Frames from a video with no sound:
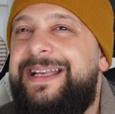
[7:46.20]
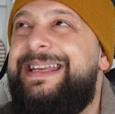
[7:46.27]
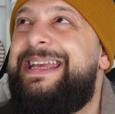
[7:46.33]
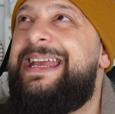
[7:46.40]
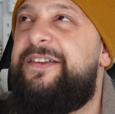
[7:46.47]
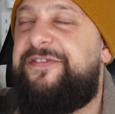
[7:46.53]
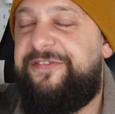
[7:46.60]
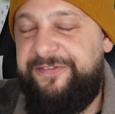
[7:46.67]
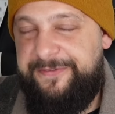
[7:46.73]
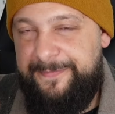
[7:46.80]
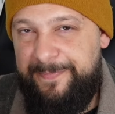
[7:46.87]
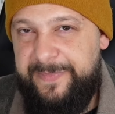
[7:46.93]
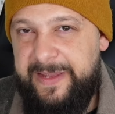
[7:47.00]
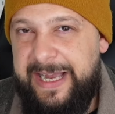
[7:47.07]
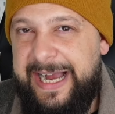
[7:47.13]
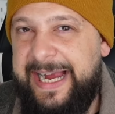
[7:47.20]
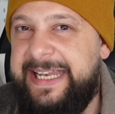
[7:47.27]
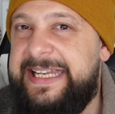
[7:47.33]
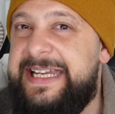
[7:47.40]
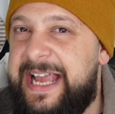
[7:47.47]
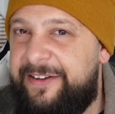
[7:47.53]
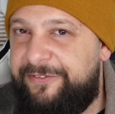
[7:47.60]
if I
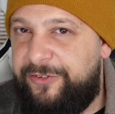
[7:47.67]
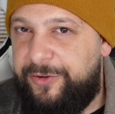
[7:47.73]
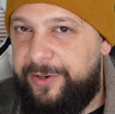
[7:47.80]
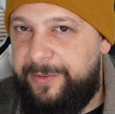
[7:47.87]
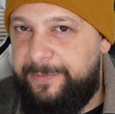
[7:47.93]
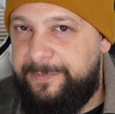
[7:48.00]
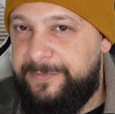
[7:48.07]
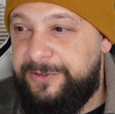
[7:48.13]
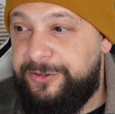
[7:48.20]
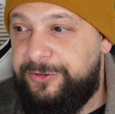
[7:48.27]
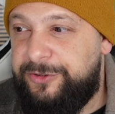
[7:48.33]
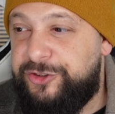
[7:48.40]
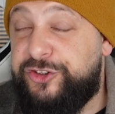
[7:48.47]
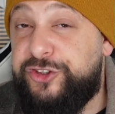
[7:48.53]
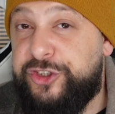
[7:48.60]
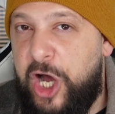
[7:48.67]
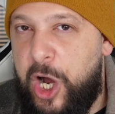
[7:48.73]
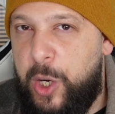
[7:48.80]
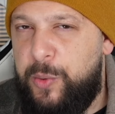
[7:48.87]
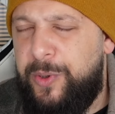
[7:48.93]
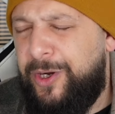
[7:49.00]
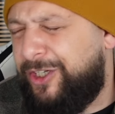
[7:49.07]
never
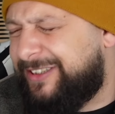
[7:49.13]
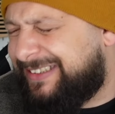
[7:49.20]
saw a